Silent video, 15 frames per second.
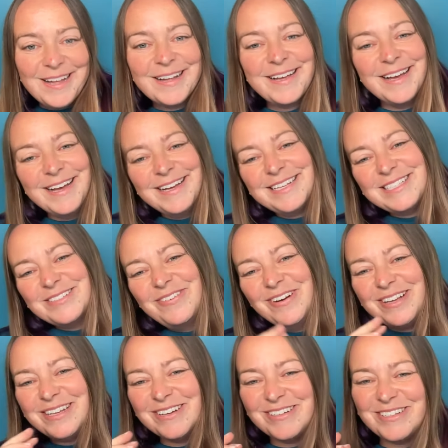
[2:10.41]
Because
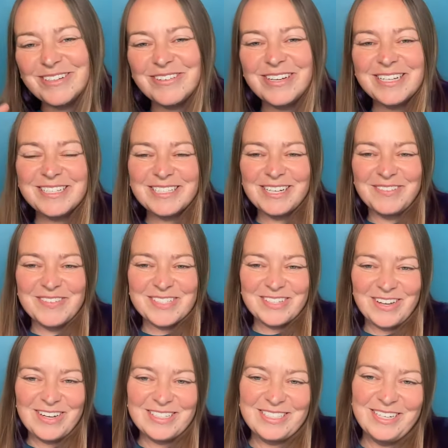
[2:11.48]
when you're doing service
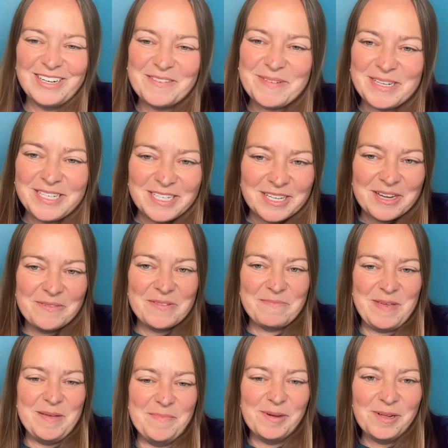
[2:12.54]
dogs, you're going to be dealing with
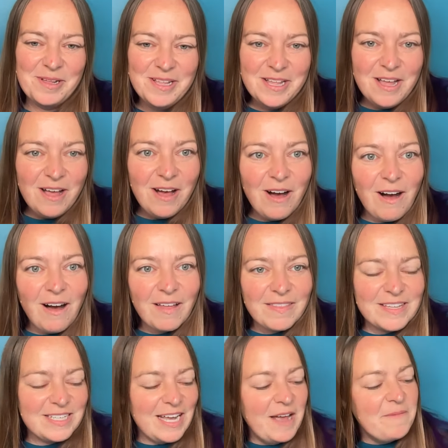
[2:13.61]
people all the
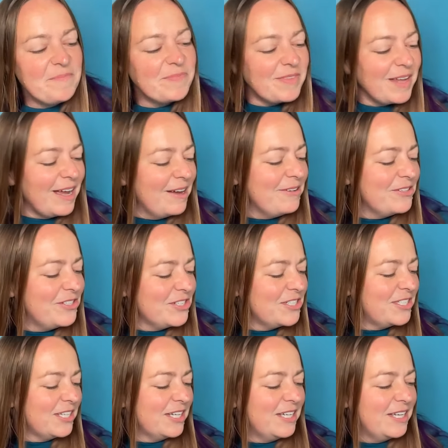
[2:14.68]
time. I was
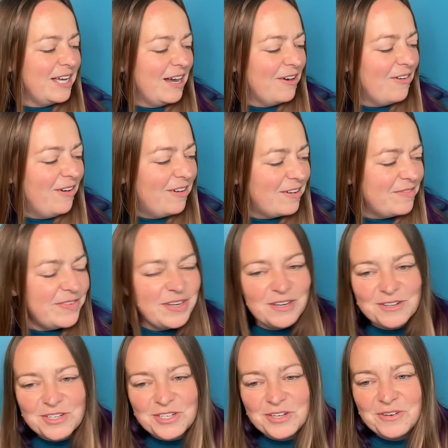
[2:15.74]
just out on a
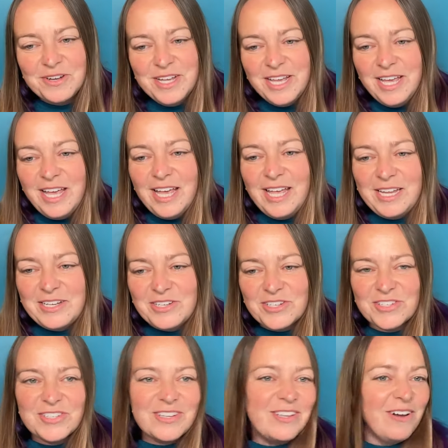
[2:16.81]
video shoot and
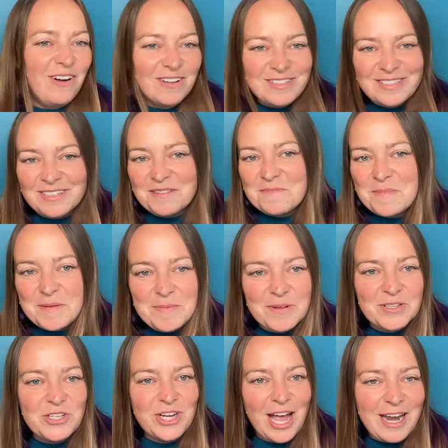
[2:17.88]
just constant
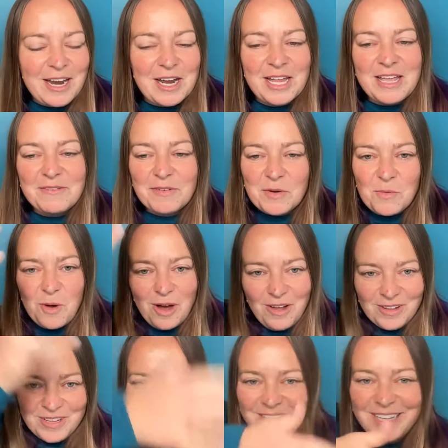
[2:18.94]
people chatting, even
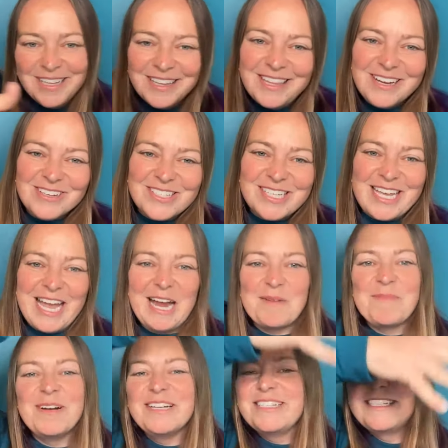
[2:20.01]
while there's
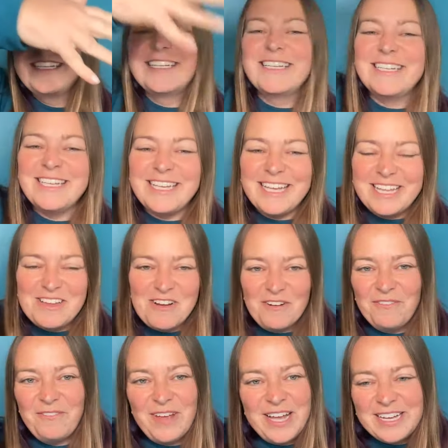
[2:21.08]
cameras in
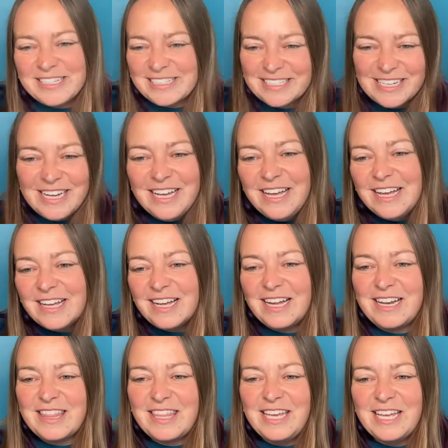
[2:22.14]
your face,
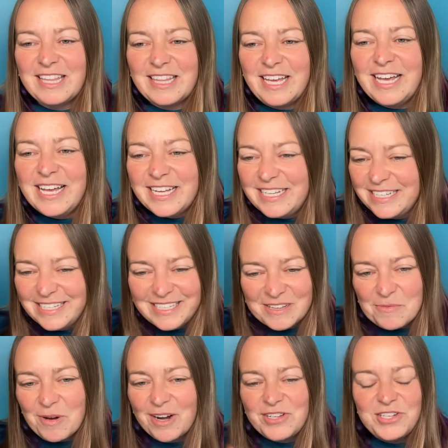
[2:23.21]
kind of thing. They
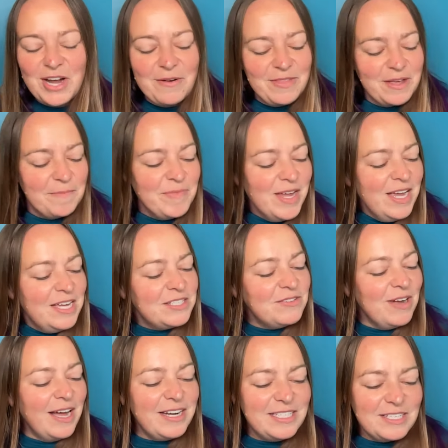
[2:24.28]
want to chat with you.
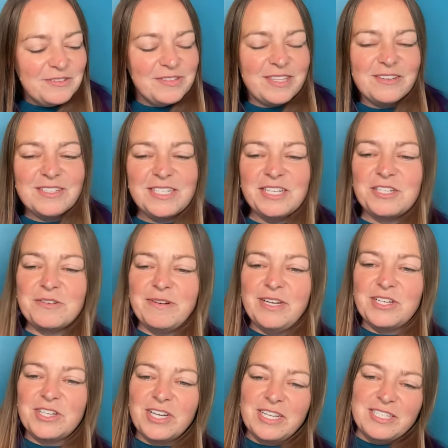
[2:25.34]
So, how to deal with those
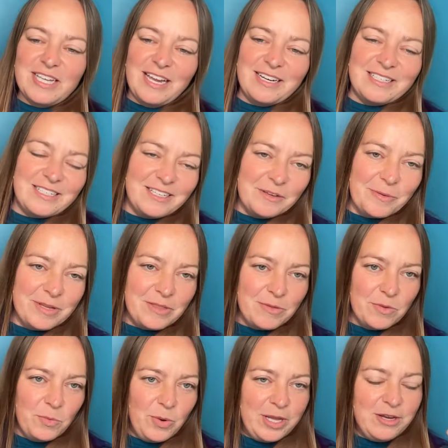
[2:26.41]
situations, how to deal with
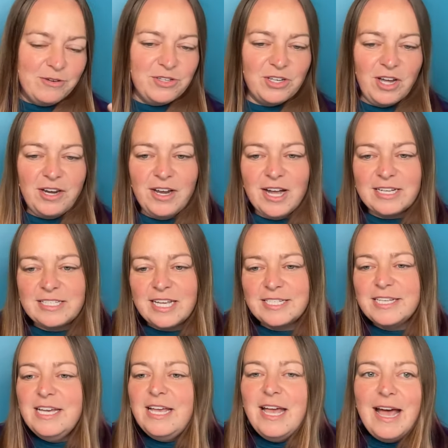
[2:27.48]
when you're denied access,
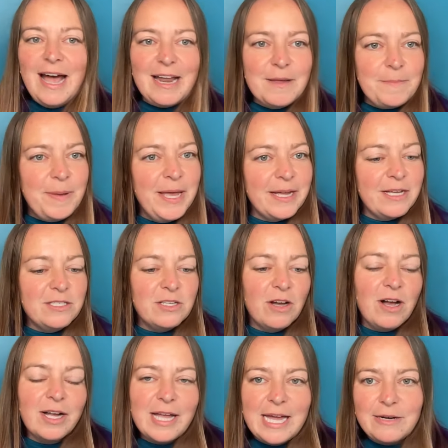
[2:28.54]
how to pick a
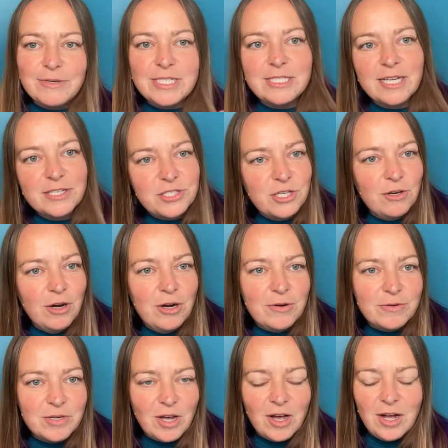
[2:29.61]
dog, how to assess your
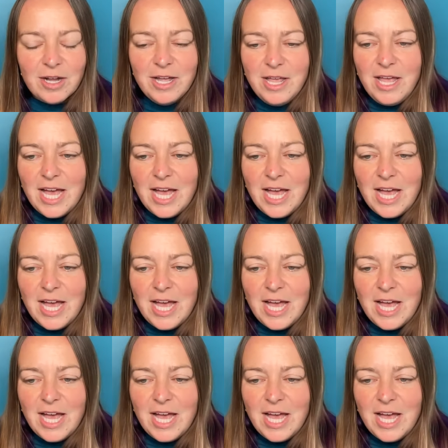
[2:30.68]
own dog.